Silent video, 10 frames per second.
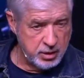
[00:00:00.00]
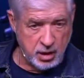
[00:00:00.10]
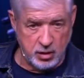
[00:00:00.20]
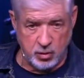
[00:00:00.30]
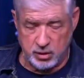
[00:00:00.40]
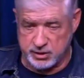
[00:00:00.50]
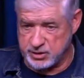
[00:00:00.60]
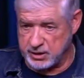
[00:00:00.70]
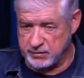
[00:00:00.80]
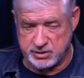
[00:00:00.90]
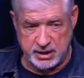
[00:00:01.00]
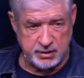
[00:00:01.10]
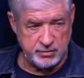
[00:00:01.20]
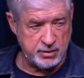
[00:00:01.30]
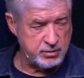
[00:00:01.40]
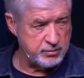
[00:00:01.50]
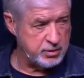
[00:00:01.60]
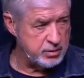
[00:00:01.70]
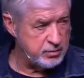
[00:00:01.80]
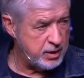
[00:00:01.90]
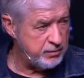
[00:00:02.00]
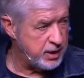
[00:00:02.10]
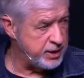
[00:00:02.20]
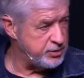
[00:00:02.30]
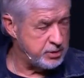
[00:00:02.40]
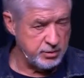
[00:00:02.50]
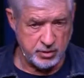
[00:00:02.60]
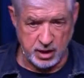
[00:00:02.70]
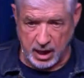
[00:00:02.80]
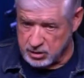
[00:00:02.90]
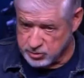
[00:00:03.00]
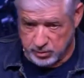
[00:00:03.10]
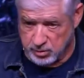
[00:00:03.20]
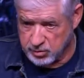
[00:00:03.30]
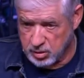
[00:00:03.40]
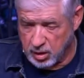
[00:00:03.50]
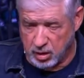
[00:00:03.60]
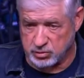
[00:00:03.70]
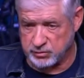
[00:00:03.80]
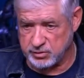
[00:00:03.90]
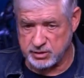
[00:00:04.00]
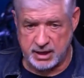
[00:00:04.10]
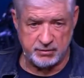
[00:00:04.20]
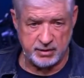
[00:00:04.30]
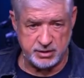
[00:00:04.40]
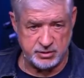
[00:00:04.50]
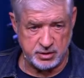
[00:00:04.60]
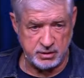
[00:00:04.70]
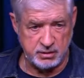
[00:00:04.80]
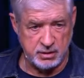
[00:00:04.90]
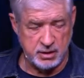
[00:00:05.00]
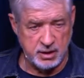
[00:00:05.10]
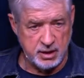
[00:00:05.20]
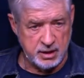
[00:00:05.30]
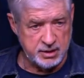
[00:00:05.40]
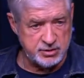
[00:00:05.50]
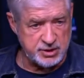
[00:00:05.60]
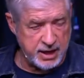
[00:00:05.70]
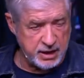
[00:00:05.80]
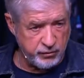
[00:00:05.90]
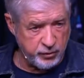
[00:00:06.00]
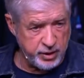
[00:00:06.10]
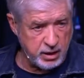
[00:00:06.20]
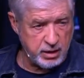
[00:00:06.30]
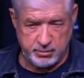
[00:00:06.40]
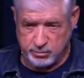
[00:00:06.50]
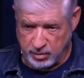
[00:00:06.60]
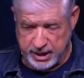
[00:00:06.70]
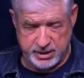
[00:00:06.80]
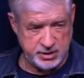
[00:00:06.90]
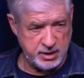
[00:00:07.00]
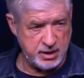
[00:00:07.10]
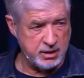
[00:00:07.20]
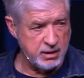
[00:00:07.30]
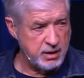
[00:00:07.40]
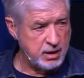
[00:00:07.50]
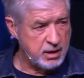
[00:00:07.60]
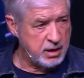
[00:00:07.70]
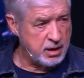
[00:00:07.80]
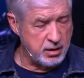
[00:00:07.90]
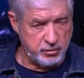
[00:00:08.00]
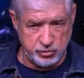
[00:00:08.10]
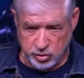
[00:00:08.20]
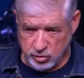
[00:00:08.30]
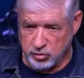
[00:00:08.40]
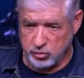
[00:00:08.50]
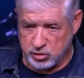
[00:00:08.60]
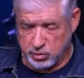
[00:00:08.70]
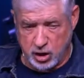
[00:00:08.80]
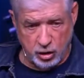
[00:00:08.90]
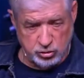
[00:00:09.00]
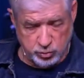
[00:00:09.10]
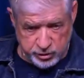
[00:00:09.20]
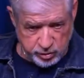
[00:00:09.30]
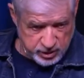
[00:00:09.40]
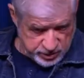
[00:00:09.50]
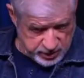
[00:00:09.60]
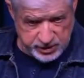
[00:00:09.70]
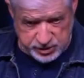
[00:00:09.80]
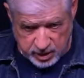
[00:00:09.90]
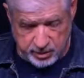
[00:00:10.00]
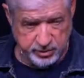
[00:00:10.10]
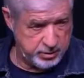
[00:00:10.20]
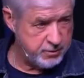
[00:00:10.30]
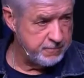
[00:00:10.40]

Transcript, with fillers: Or let's even say the, the revelation of the gospel of the cross for salvation. Let's say, and if we are embracing uh, truth because we trust each other,